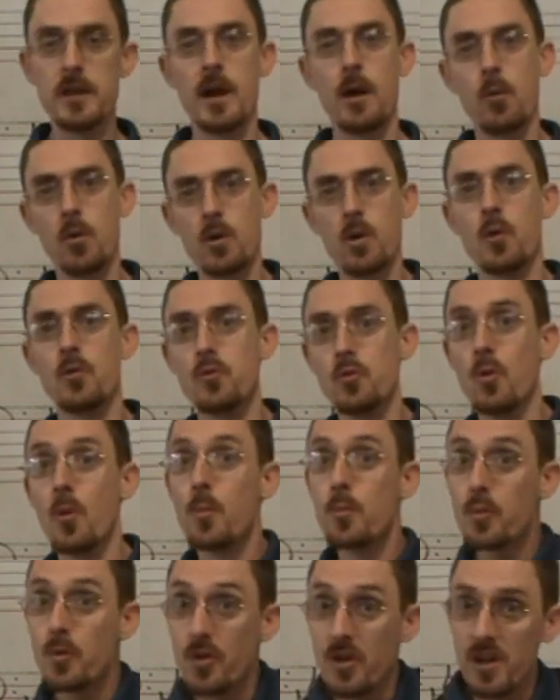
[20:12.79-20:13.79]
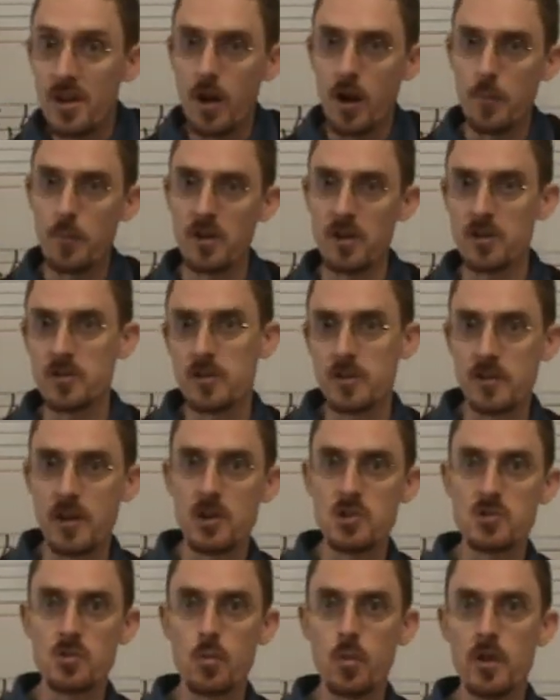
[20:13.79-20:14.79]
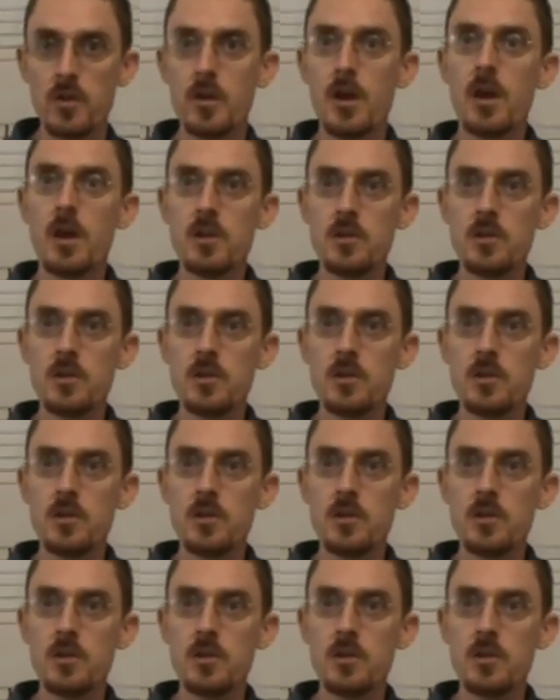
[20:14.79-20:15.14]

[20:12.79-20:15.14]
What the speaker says: Now we'll go into pre-harmonic dictation 1